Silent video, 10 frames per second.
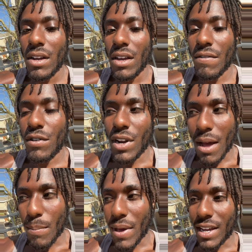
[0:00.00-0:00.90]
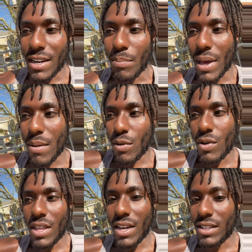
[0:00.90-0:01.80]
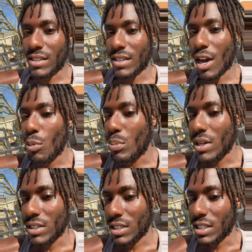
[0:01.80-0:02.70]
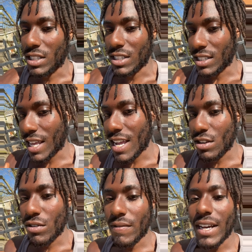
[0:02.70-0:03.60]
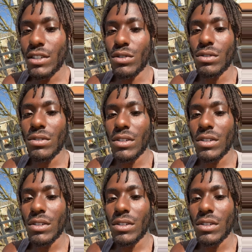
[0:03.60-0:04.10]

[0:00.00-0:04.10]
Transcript: If you're not making a baby with it, it's helping to sustain your vessel.